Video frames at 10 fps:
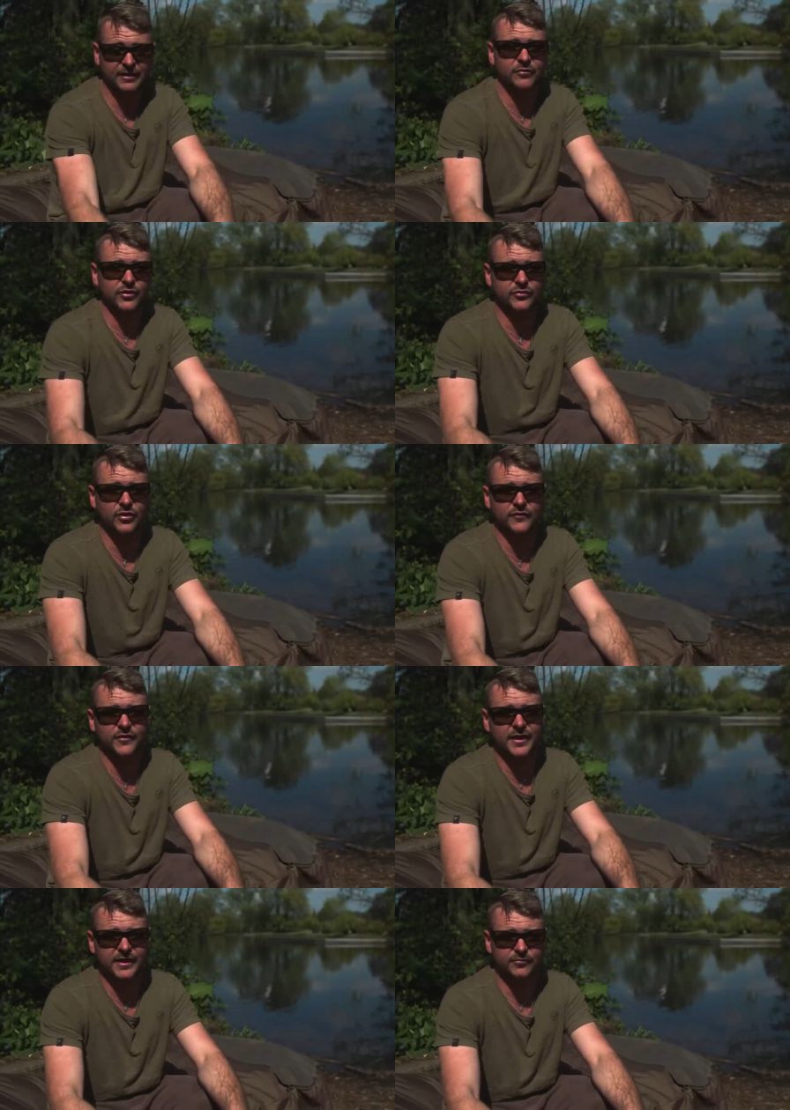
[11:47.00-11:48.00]
that rod's gone, the
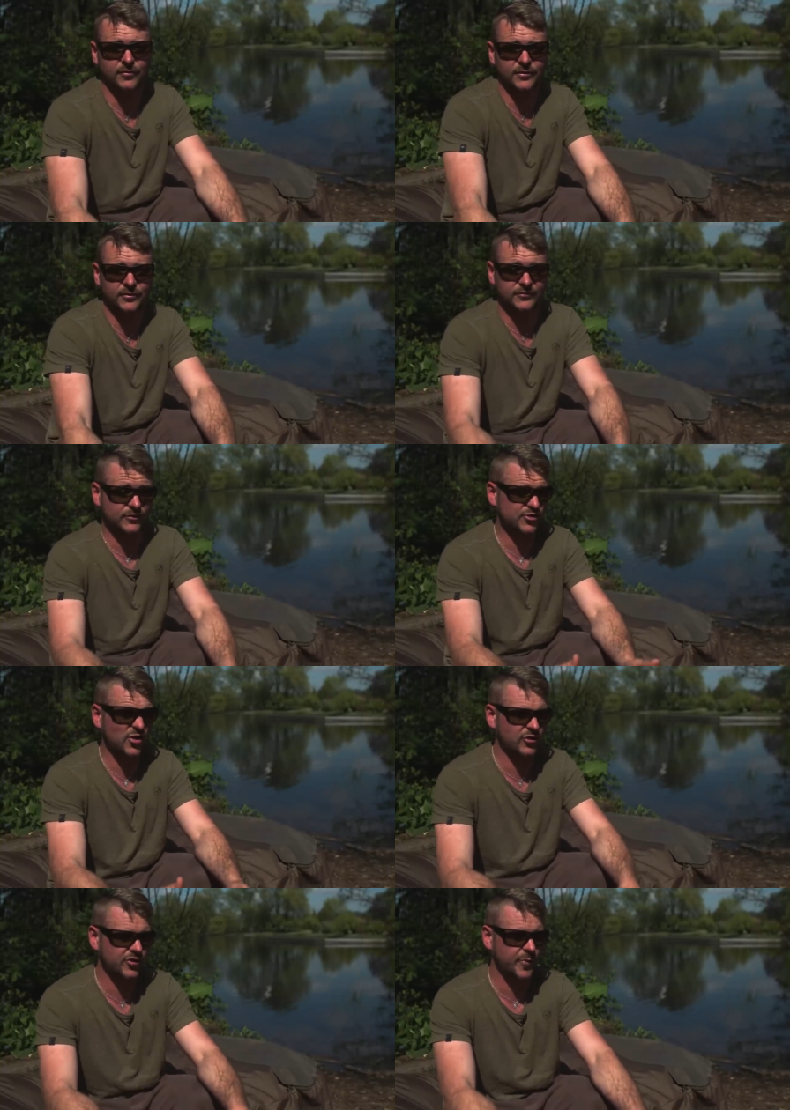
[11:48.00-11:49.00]
next one that's
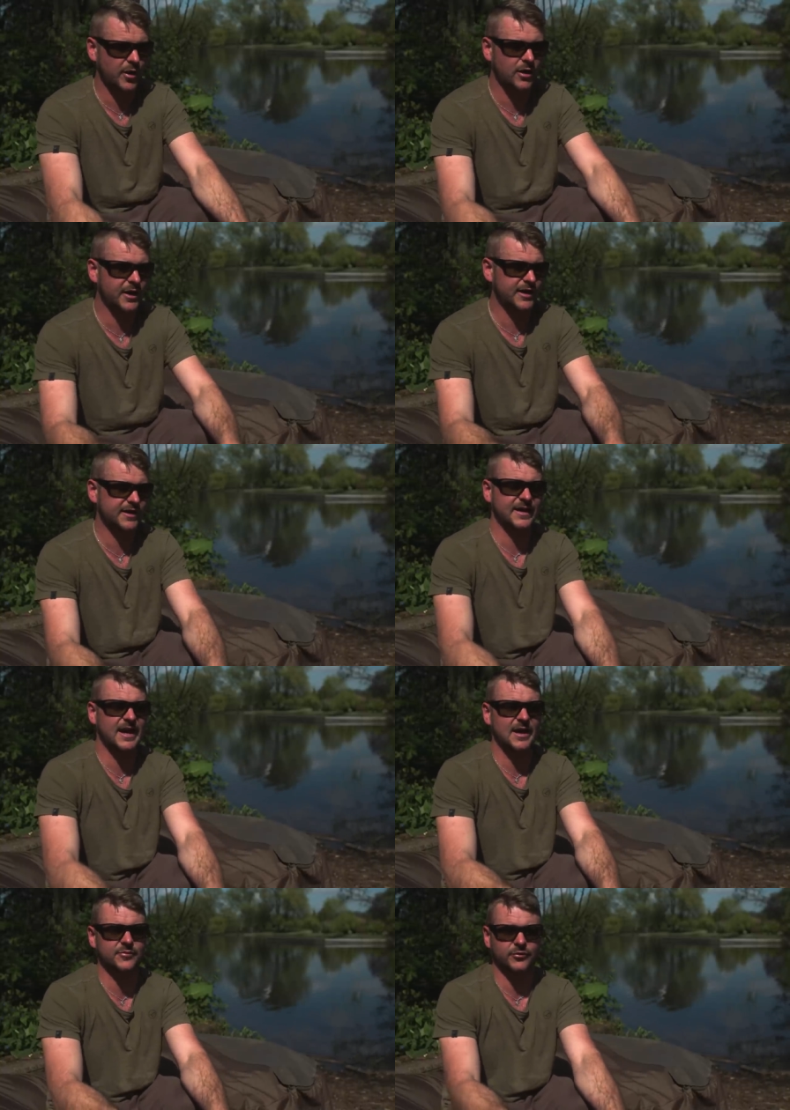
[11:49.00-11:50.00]
on the spot, and it's
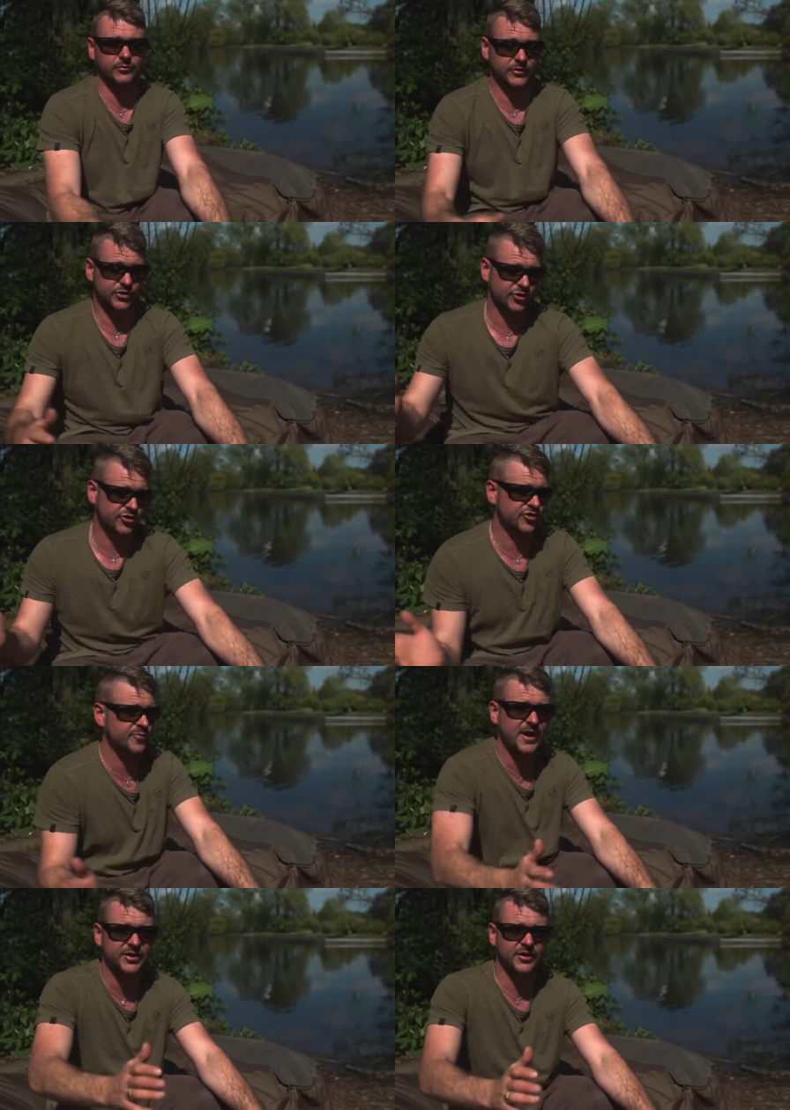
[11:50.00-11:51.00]
absolutely just
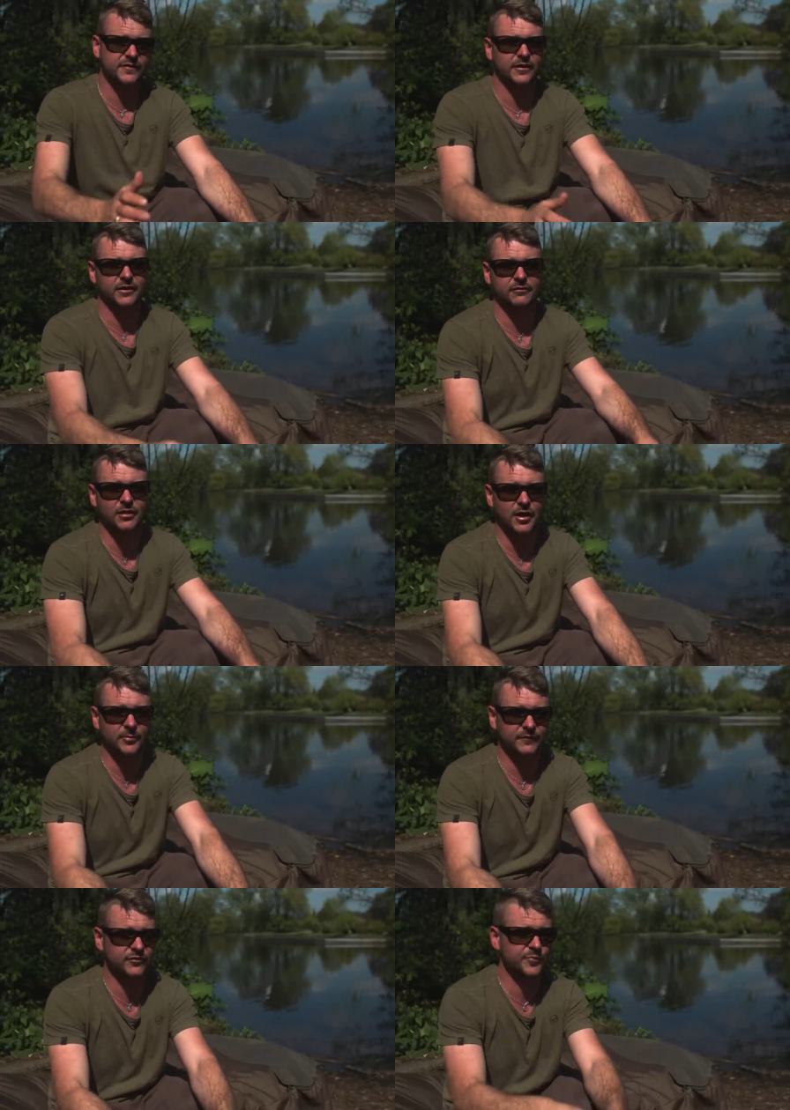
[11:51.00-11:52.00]
smashed into the alarm,
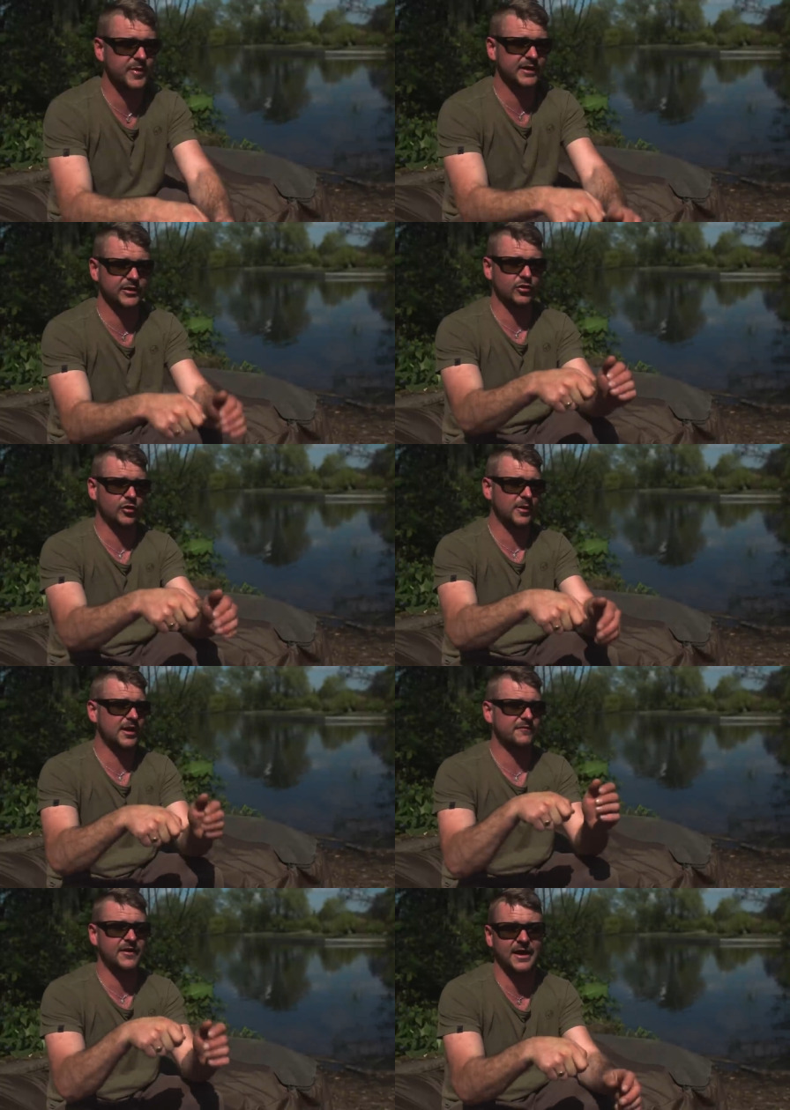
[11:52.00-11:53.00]
and I've just picked it up,
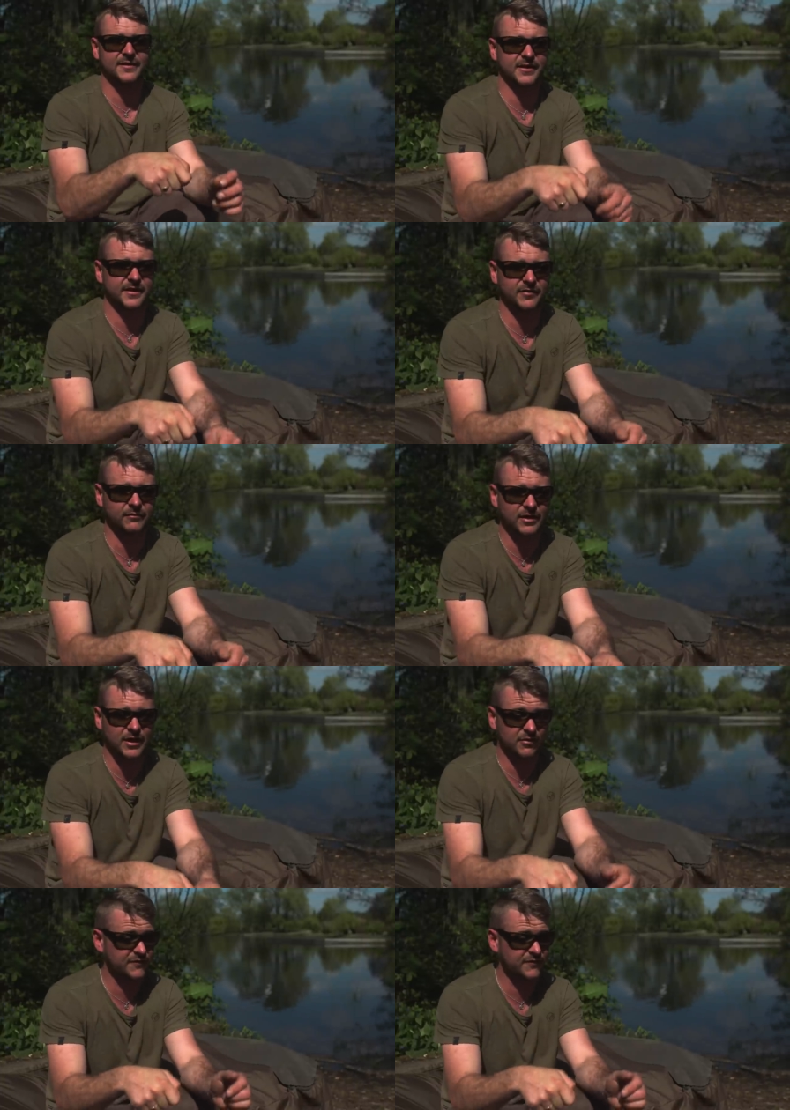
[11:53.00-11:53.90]
and I've had to give it line.